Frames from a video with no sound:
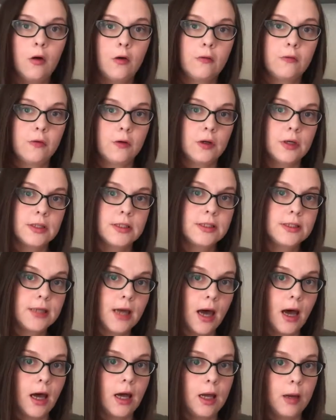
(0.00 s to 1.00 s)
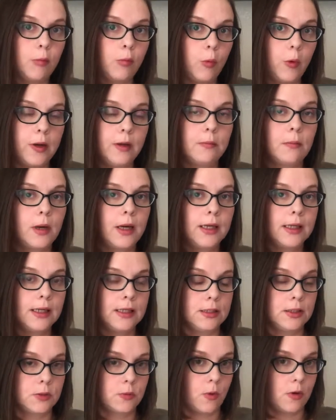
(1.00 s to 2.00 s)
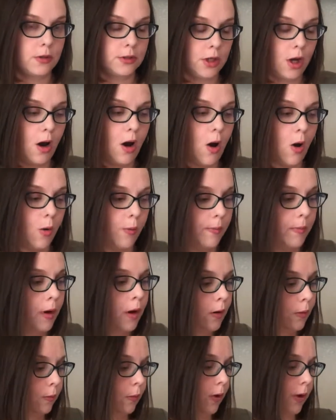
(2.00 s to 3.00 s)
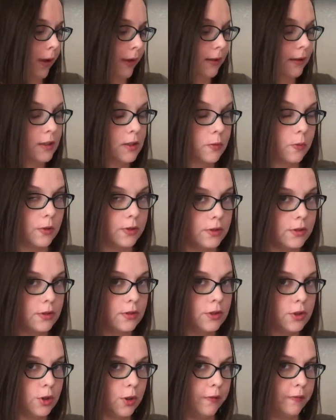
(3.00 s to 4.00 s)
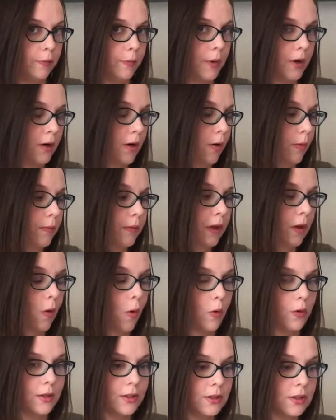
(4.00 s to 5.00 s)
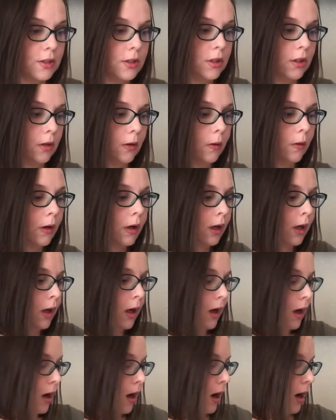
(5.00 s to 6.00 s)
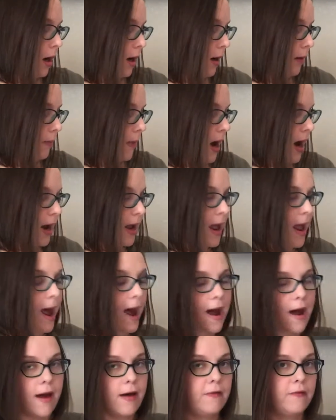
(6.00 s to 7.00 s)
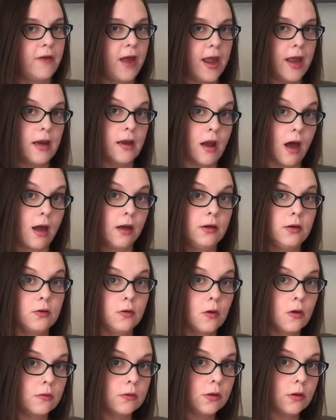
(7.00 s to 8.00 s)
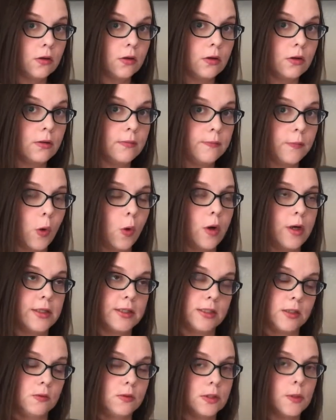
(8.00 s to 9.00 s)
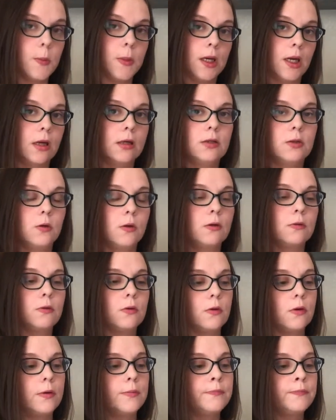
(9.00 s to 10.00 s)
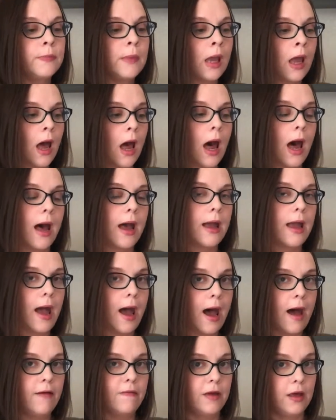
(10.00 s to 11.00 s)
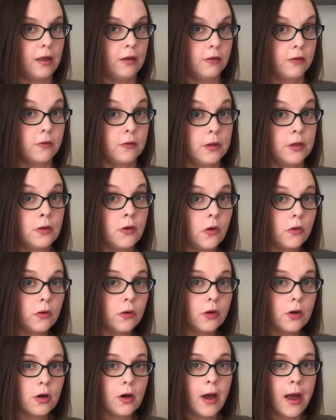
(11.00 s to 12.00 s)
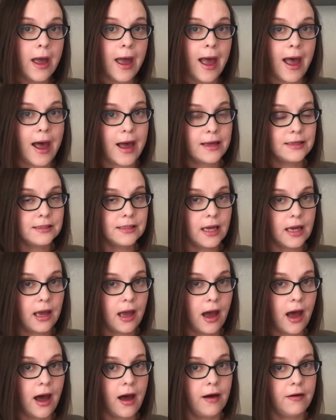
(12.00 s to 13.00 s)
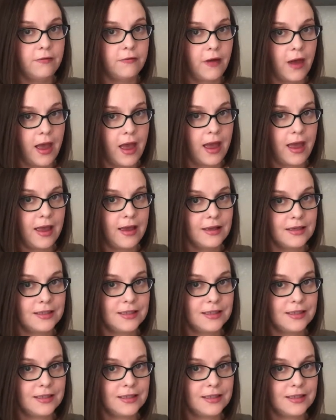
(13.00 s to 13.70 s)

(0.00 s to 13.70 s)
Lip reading: for a time when my kids weren't home. Well, at least two of them weren't home, the oldest two. I have a 9-year-old girl, or a soon-to-be 9-year-old girl. I have a 3-year-old girl, and I have a